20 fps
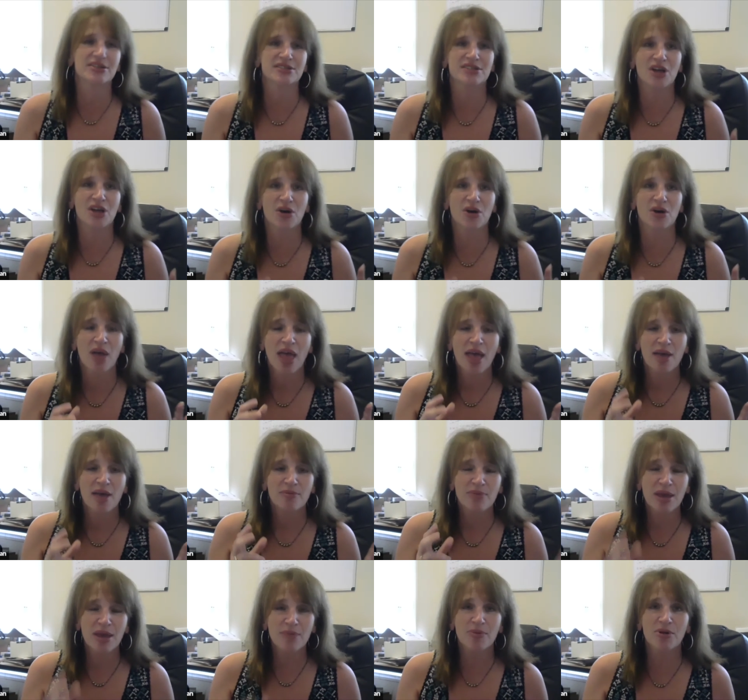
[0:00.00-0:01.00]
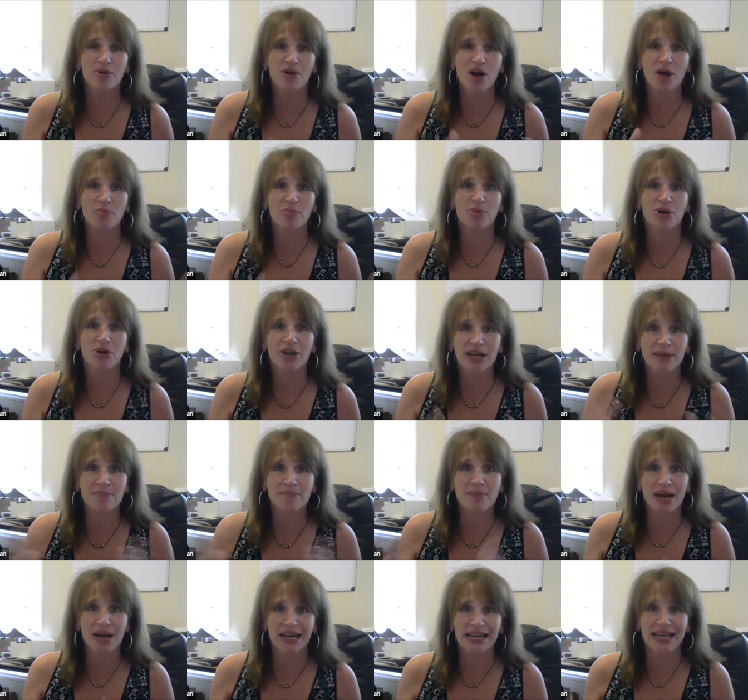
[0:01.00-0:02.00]
So people are putting
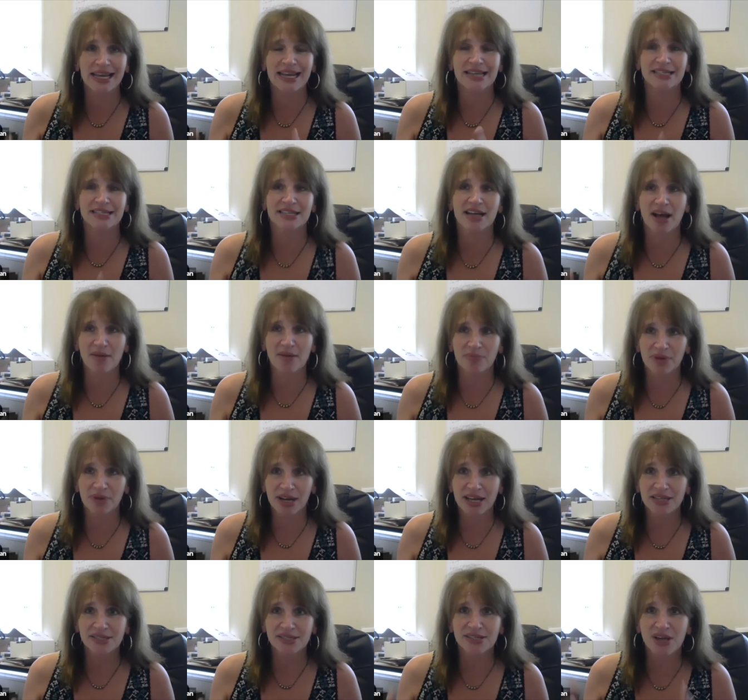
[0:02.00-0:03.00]
money into companies.